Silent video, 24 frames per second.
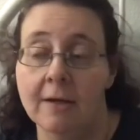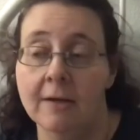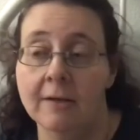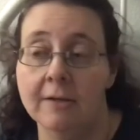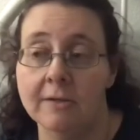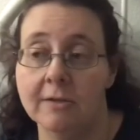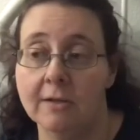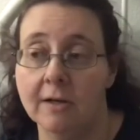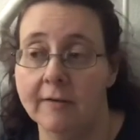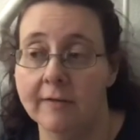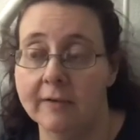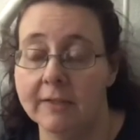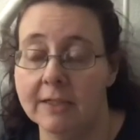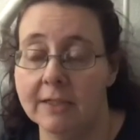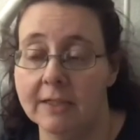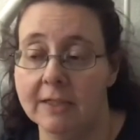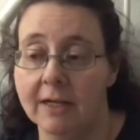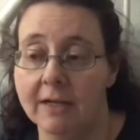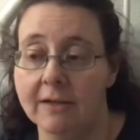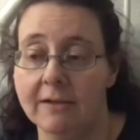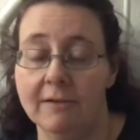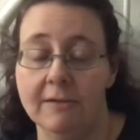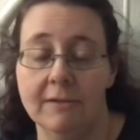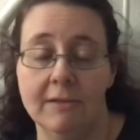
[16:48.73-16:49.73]
Starving to
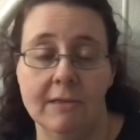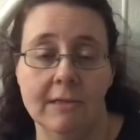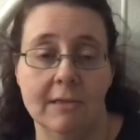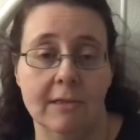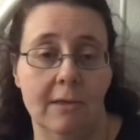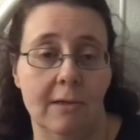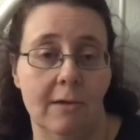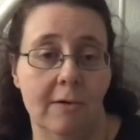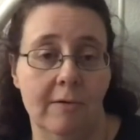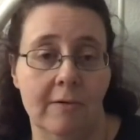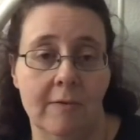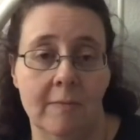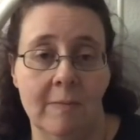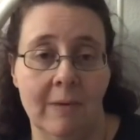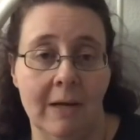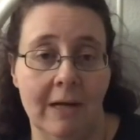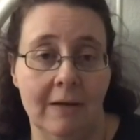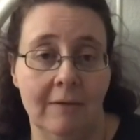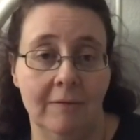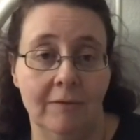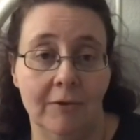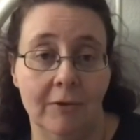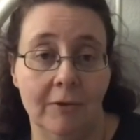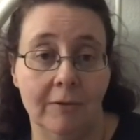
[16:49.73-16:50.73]
death is slow and
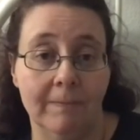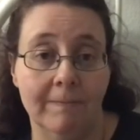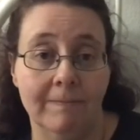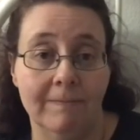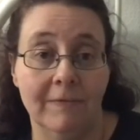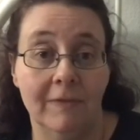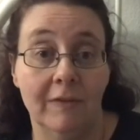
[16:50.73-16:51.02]
painful.